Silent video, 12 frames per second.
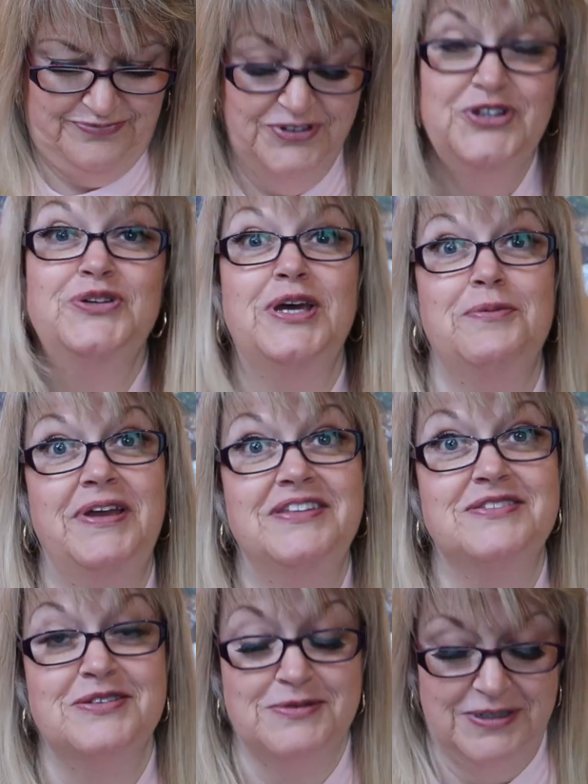New Year
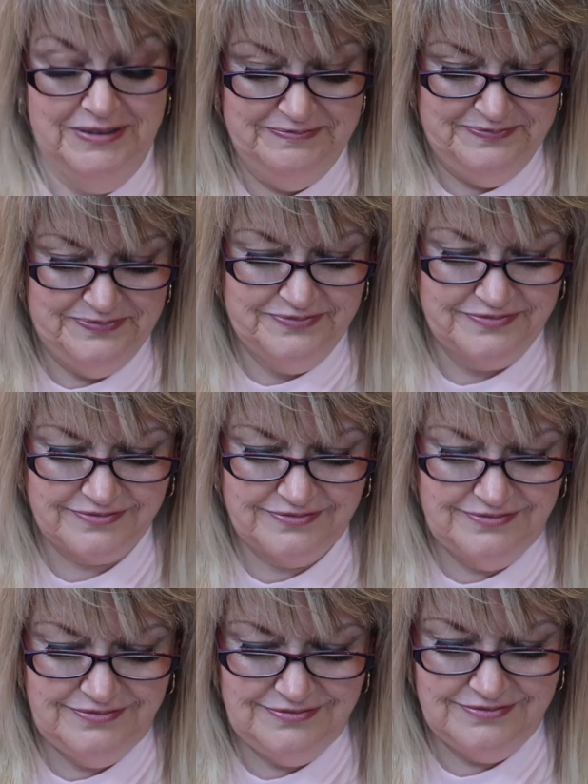pins as well.
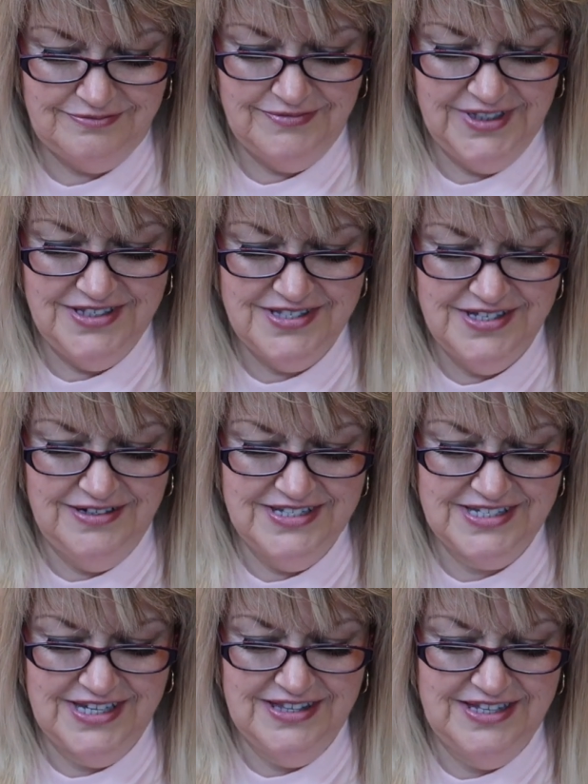So
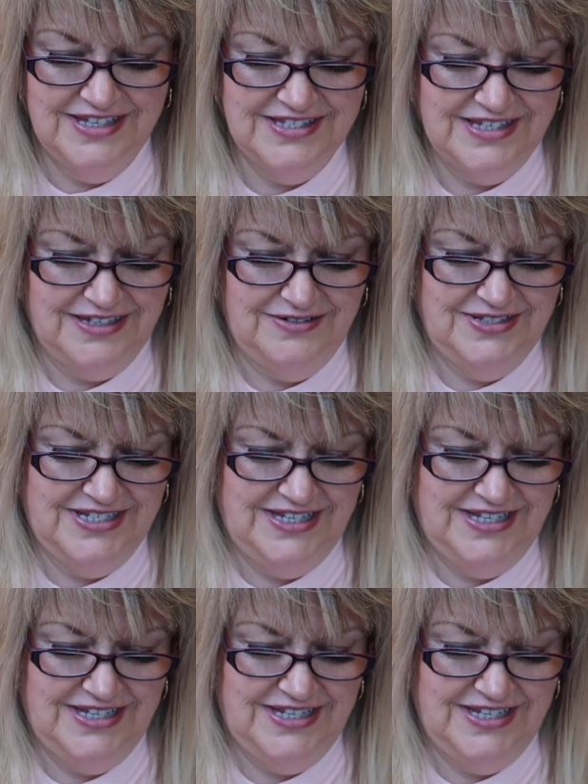let's get these out.